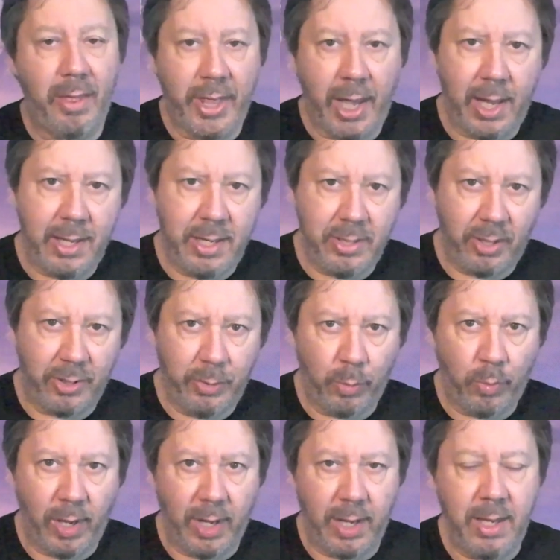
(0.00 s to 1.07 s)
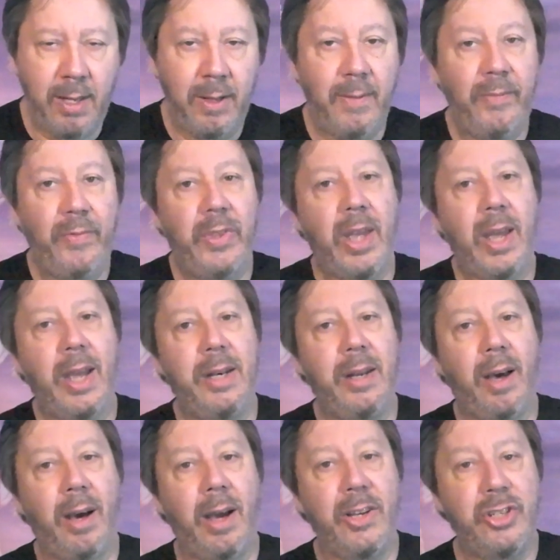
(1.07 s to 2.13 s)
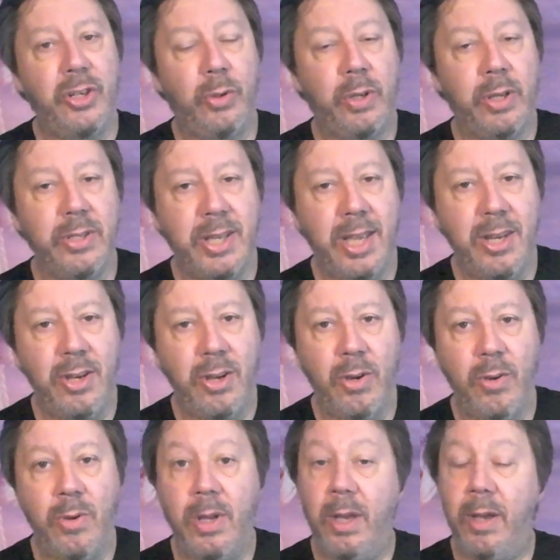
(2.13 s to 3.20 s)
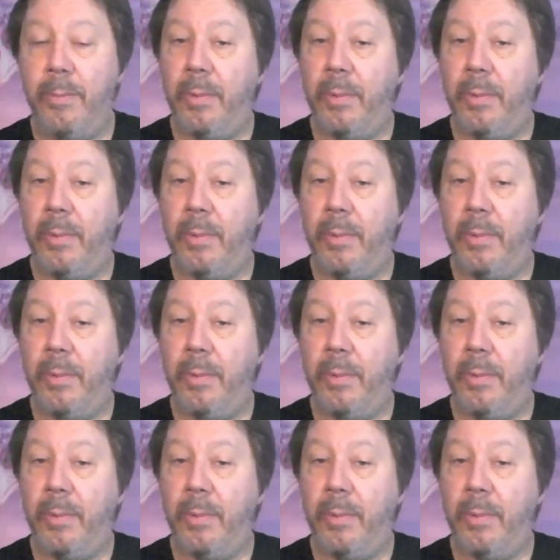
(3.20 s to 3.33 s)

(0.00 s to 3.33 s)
That is on the way, and I shall continue